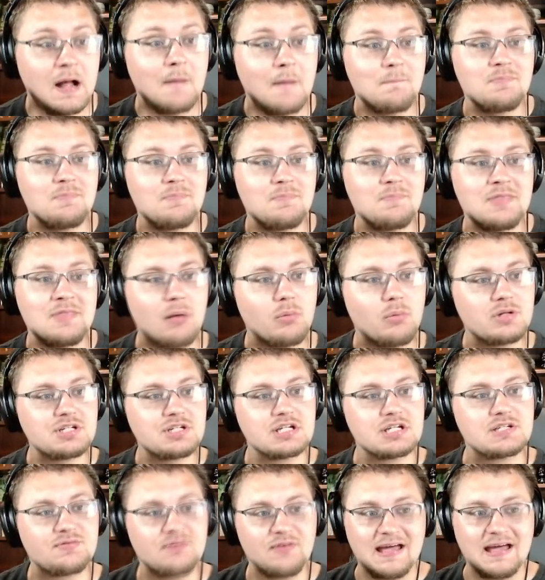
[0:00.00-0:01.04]
not when
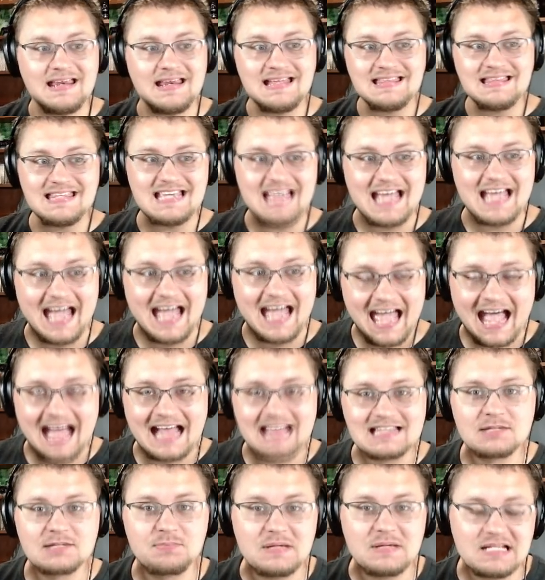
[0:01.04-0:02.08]
just fighting the
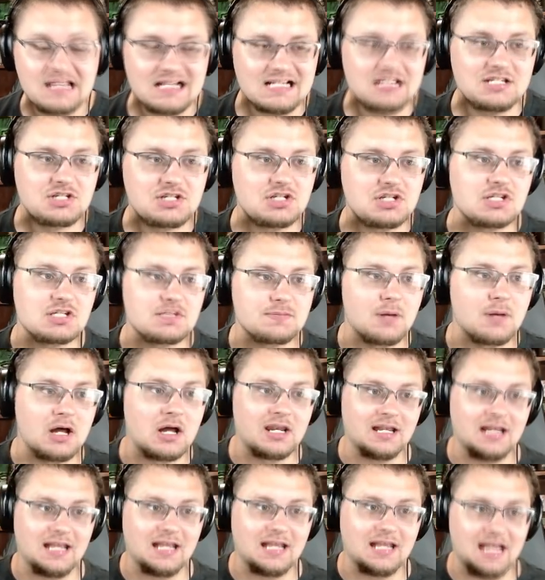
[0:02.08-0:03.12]
ads because she's
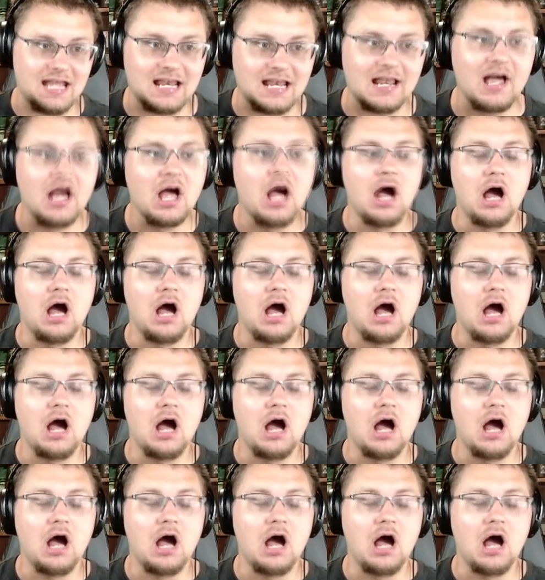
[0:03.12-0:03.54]
spawning in.